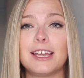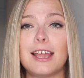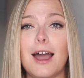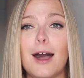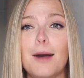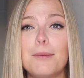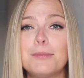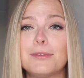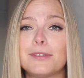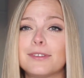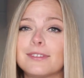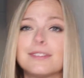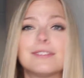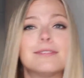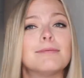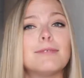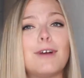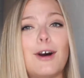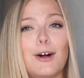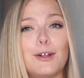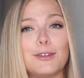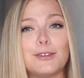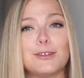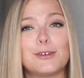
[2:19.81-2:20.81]
cups.
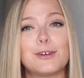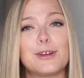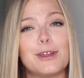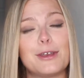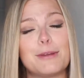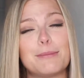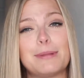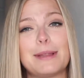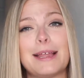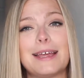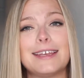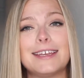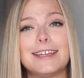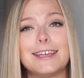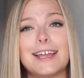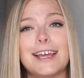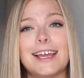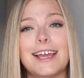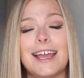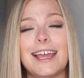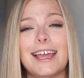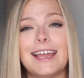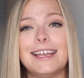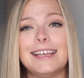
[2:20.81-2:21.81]
Also gonna blend it
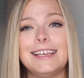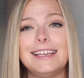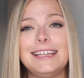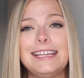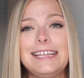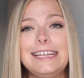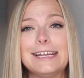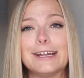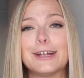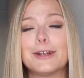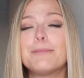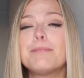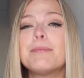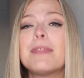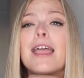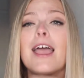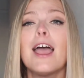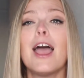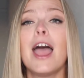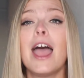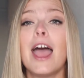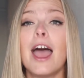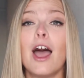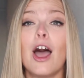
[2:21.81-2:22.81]
in here.
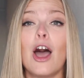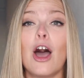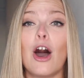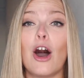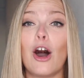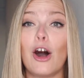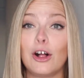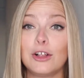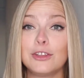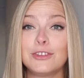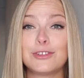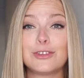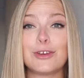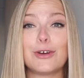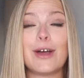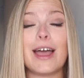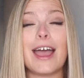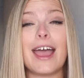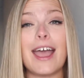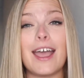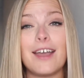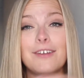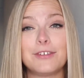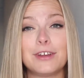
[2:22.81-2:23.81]
Also,
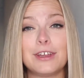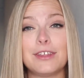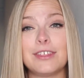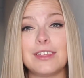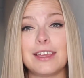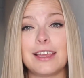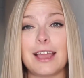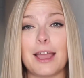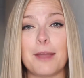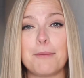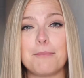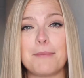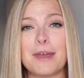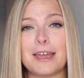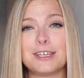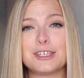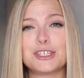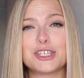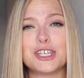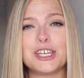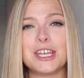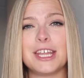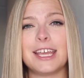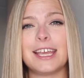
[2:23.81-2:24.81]
everything I'm
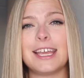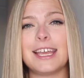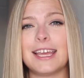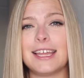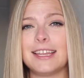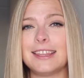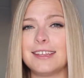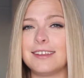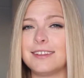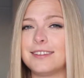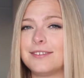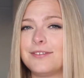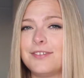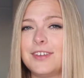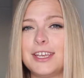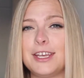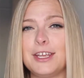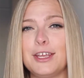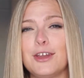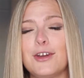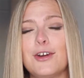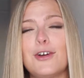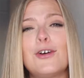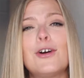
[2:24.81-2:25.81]
mentioning in this
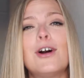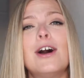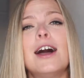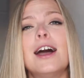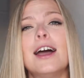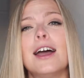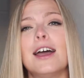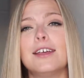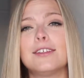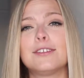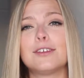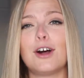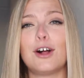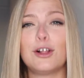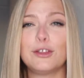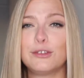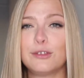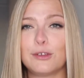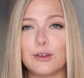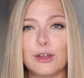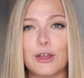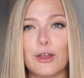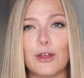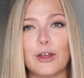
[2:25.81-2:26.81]
video is
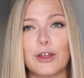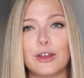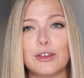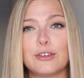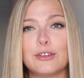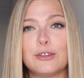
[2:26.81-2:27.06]
also going